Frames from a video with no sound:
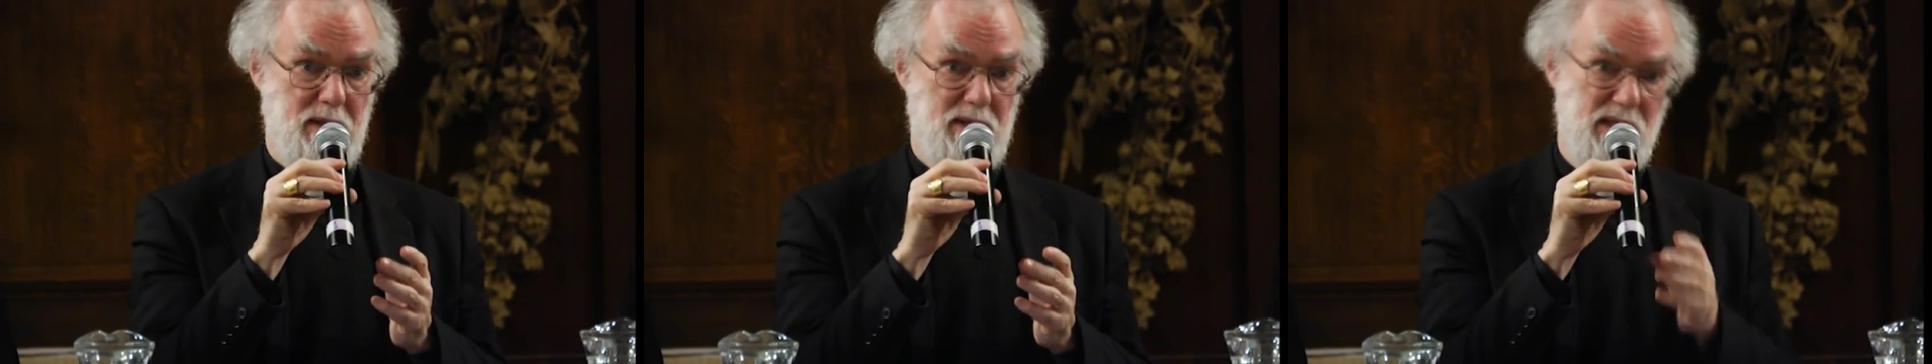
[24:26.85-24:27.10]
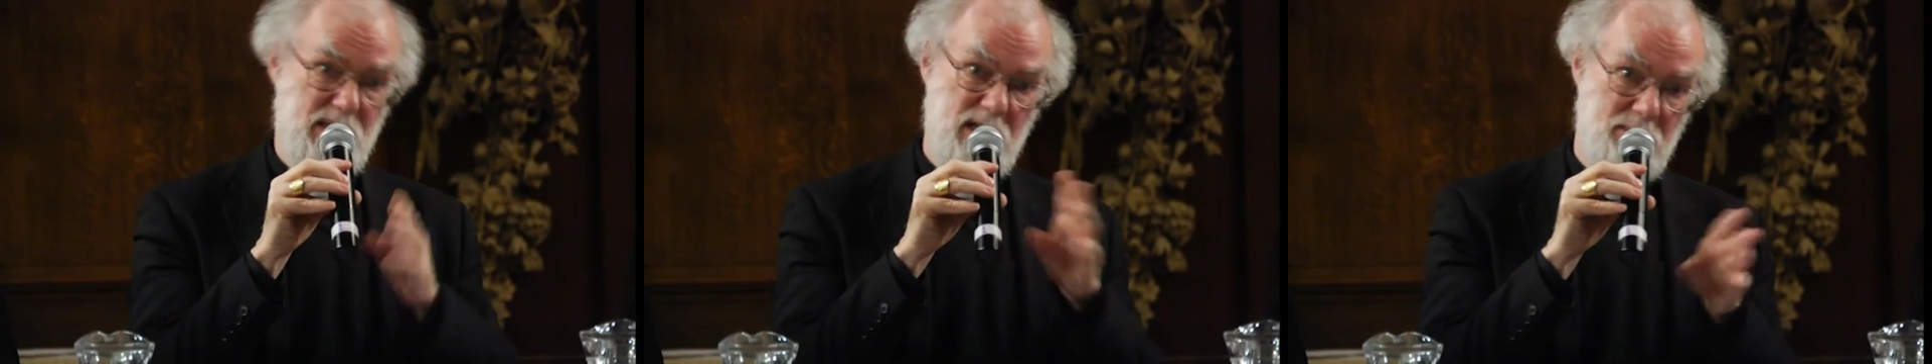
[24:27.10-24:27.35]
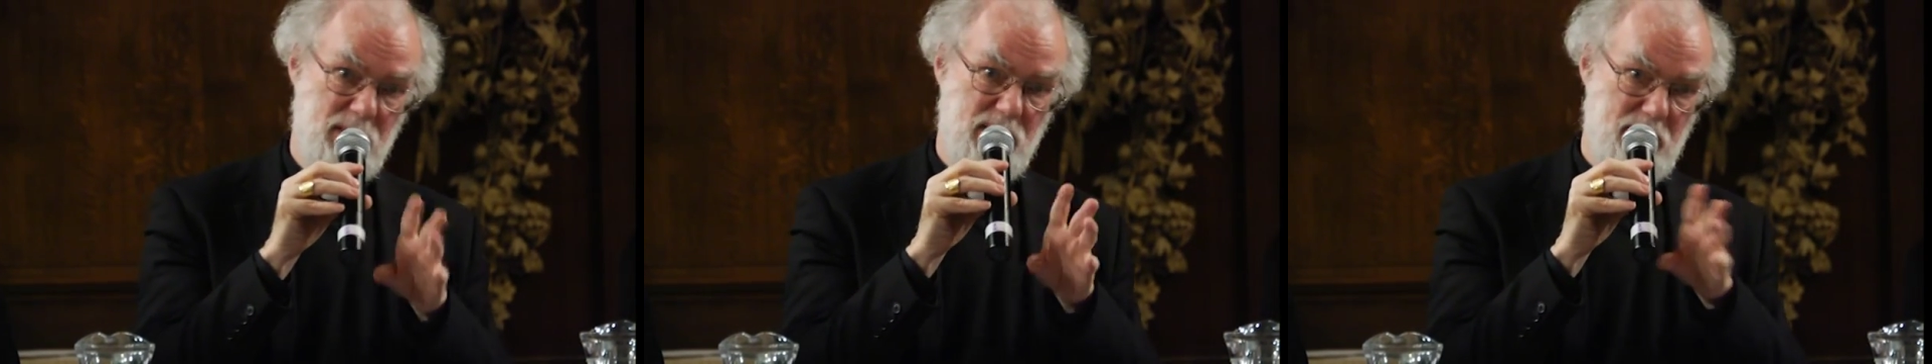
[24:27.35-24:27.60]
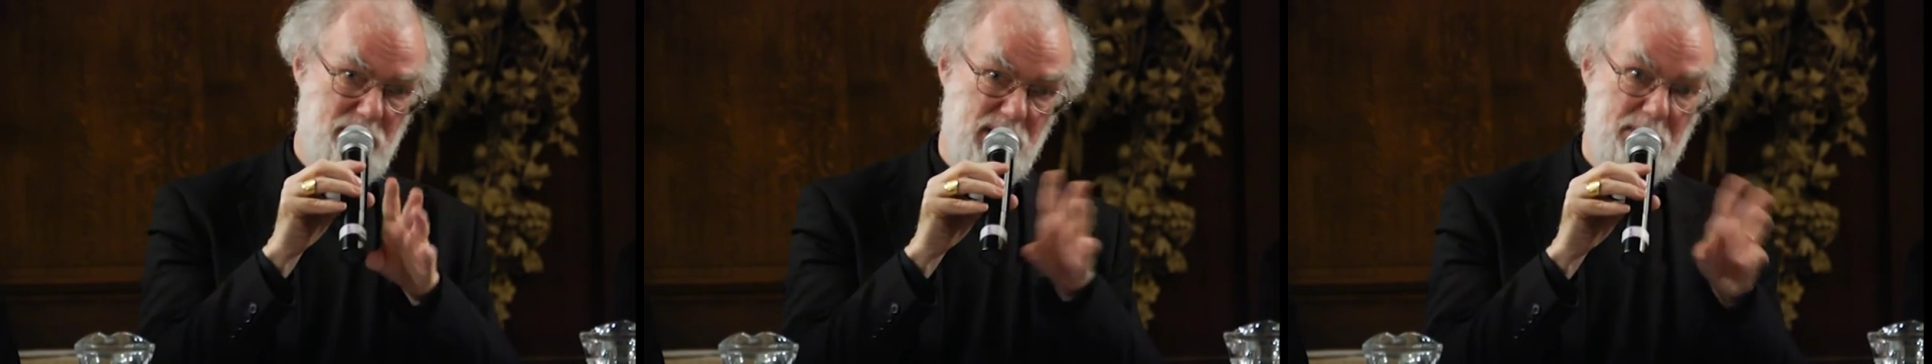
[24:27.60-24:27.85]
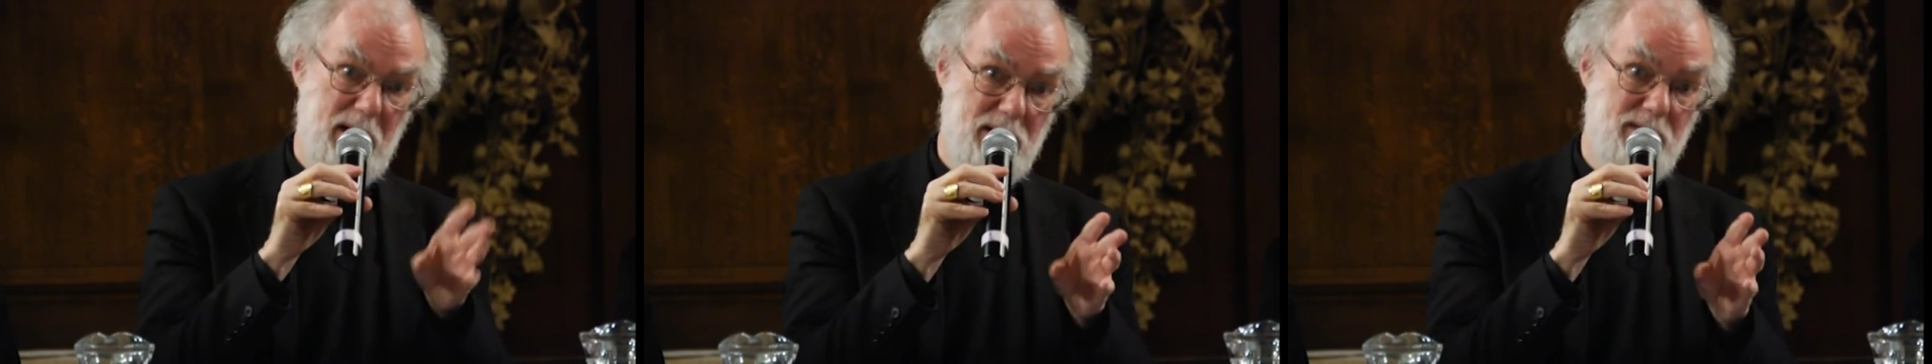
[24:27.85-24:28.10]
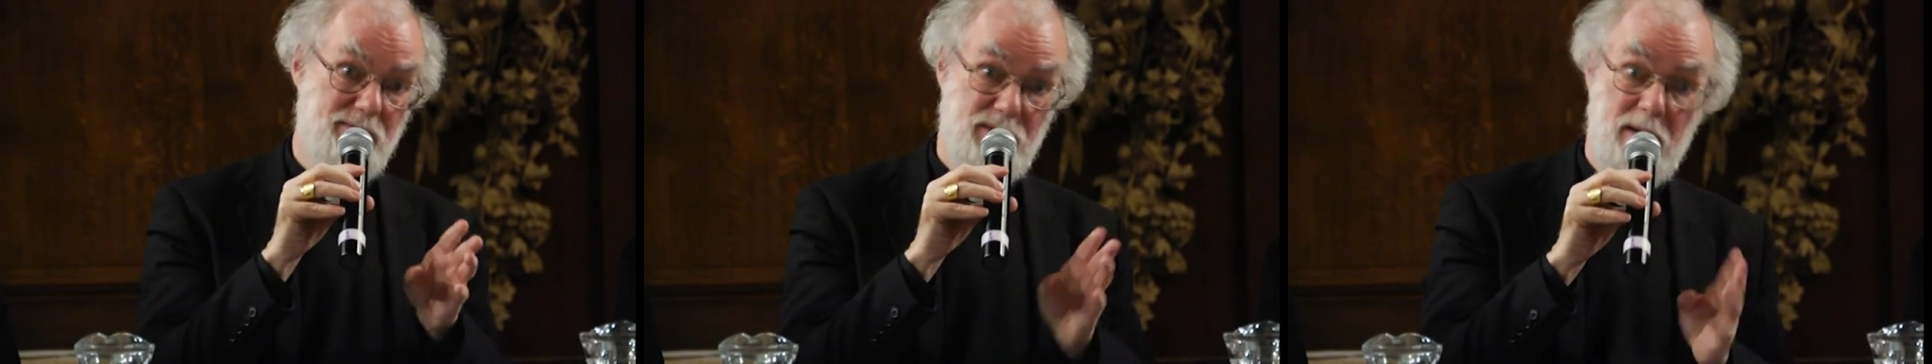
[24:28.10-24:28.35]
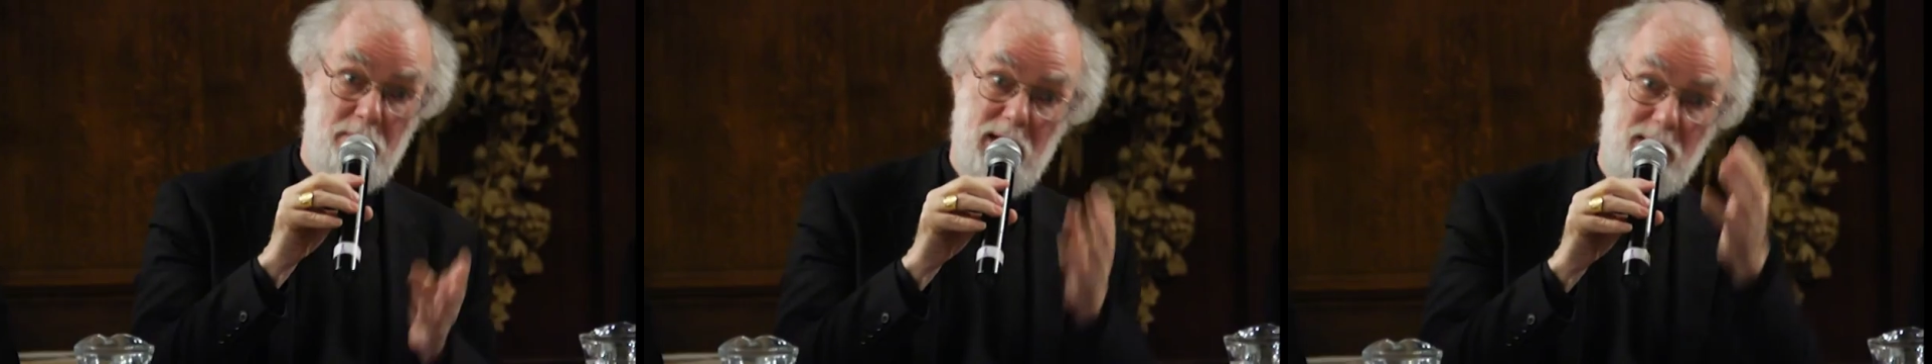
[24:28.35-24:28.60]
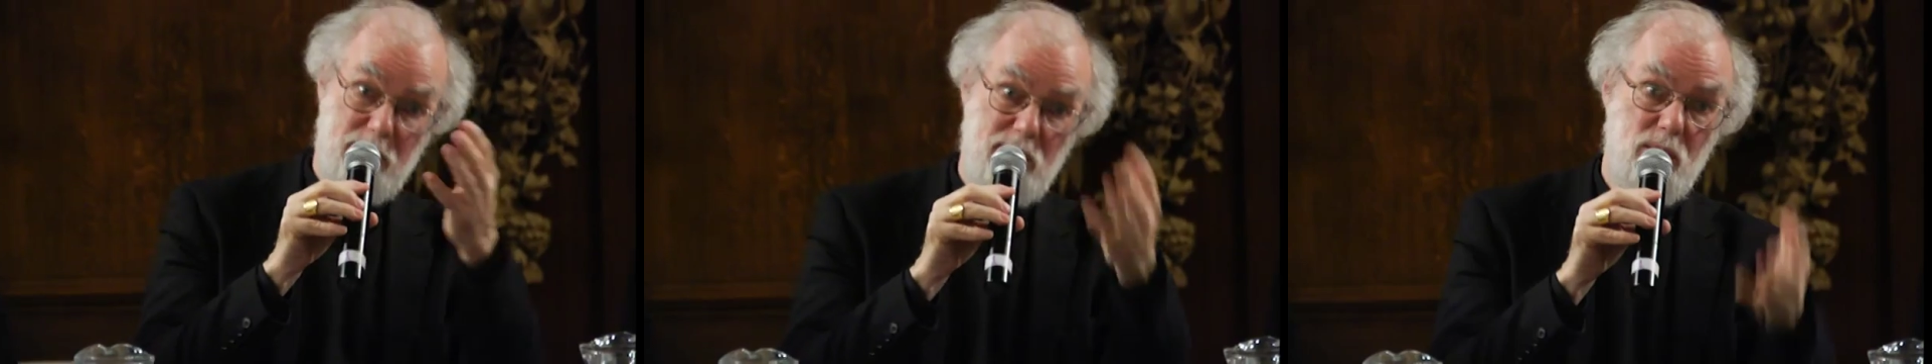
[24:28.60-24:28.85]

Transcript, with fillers: discernment and perspective, then maybe